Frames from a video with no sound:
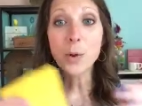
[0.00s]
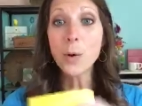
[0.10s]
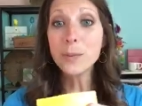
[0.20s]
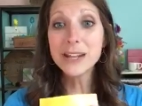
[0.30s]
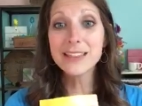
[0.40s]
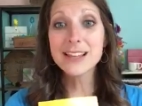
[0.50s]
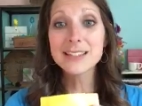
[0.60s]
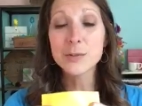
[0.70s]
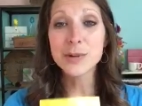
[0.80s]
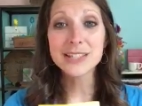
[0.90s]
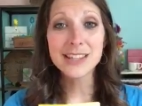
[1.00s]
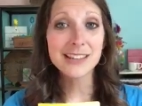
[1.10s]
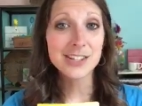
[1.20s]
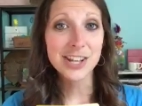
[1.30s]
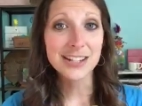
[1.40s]
opening this and
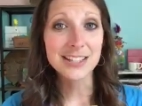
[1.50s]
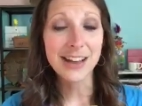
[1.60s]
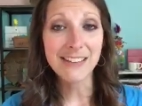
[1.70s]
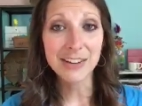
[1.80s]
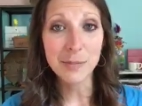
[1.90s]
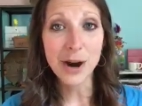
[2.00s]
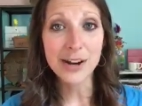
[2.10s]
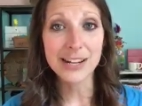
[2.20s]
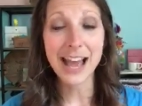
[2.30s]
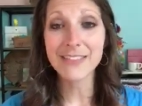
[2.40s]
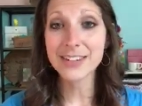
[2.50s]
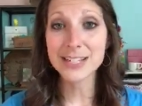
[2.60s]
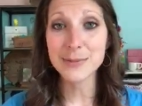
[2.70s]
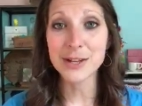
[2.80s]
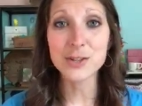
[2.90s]
risking the chance of having a party and having
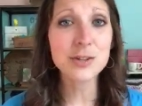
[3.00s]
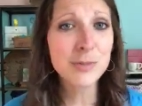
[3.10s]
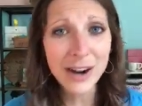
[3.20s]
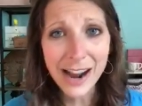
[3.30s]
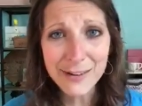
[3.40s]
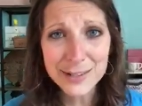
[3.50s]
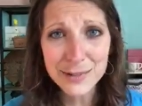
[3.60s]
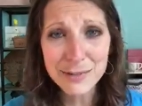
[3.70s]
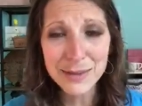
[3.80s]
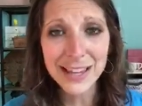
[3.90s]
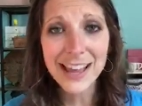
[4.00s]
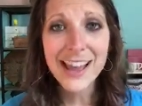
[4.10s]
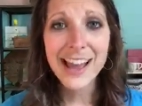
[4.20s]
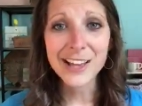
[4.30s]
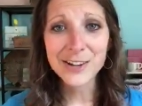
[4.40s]
to spend 2 more hours with me
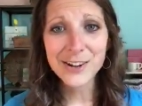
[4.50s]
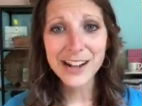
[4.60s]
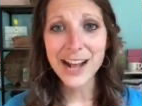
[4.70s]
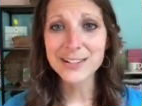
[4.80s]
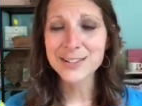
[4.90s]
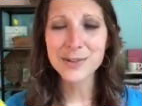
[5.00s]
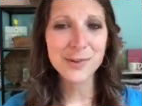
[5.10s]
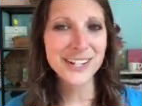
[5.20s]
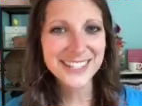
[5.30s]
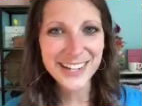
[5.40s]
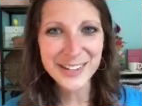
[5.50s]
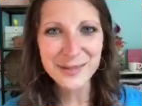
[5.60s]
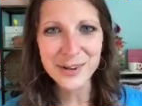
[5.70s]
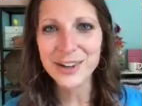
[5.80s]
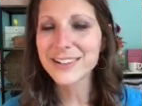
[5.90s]
at your own house is the worst thing in the
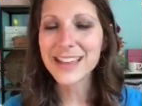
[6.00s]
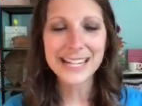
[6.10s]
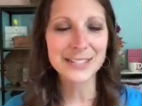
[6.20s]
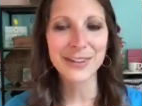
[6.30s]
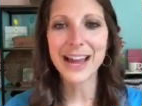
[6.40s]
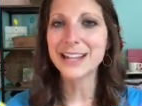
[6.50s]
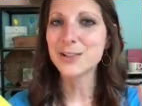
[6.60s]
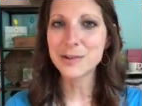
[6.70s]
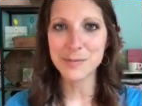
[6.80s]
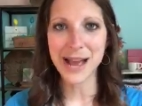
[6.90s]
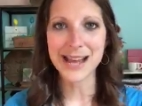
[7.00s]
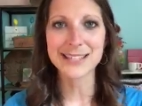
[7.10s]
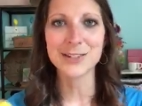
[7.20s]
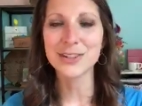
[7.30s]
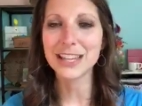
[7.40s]
world, that's fine. You can
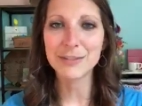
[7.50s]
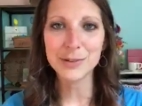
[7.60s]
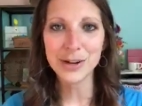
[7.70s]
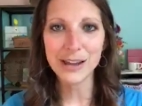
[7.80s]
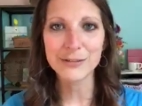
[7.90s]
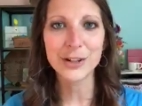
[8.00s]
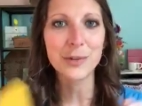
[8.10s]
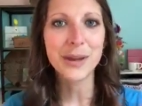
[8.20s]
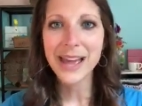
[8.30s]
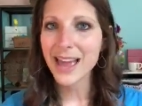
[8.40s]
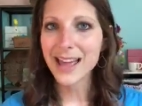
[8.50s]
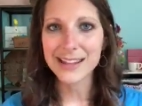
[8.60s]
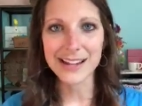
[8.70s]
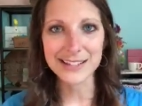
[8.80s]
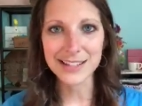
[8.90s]
pass and you can give me your envelope, and